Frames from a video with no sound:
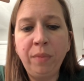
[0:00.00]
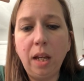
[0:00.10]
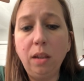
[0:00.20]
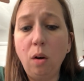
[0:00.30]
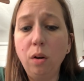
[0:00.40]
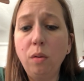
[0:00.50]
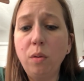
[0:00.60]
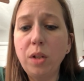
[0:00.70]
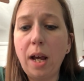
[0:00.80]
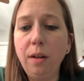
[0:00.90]
an article
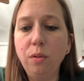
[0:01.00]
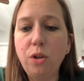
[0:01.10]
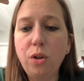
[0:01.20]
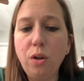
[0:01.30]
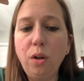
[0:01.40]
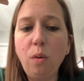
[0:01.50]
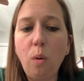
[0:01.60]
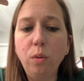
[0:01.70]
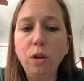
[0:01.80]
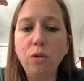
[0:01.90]
titled Should
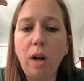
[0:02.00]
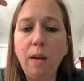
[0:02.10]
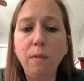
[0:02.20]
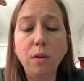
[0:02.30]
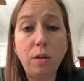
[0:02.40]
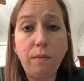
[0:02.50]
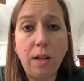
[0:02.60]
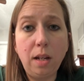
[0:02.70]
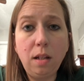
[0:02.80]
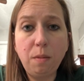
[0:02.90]
Older Drivers
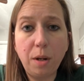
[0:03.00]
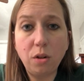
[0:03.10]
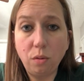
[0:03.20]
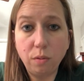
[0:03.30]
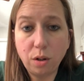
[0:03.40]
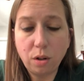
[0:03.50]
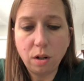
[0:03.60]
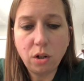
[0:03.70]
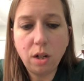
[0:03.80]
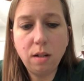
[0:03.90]
Face Special
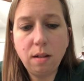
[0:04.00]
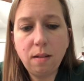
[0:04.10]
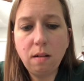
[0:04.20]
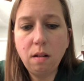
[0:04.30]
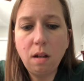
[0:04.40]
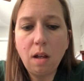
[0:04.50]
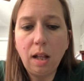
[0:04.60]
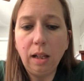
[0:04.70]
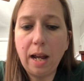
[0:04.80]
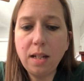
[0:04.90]
Restrictions?
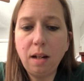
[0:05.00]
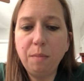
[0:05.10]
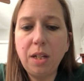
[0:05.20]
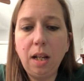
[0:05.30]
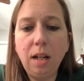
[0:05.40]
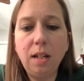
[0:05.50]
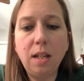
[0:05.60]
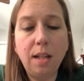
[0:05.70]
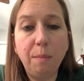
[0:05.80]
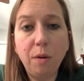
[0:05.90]
Last updated
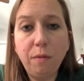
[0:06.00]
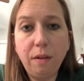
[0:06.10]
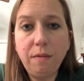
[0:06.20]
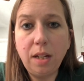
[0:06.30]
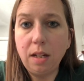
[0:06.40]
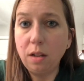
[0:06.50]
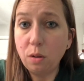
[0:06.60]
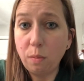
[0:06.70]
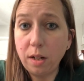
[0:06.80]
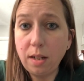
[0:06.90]
December 15,
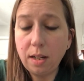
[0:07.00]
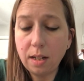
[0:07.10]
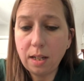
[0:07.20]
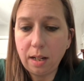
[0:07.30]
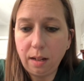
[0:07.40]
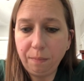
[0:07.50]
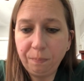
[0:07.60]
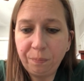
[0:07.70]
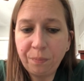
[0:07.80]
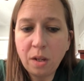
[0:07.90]
2016,
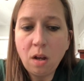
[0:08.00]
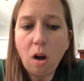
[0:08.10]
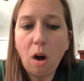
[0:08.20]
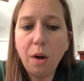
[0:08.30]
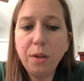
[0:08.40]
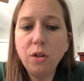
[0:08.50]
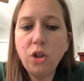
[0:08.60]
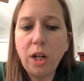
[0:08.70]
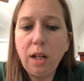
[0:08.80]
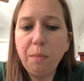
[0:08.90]
author
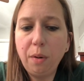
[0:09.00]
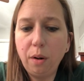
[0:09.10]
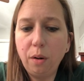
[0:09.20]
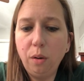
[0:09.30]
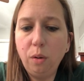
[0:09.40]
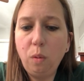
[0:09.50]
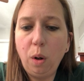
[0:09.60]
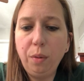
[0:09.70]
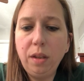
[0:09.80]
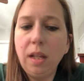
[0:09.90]
Jenny Burgle
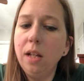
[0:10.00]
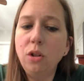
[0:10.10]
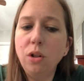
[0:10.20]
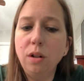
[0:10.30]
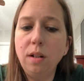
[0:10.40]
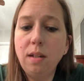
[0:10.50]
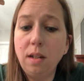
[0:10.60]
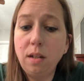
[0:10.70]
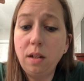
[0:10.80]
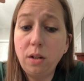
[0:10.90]
quoted the Insurance
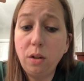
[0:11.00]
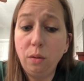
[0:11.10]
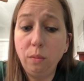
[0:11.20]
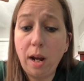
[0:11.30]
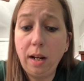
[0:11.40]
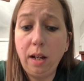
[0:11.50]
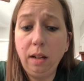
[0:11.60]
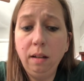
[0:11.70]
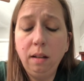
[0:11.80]
Institute writing,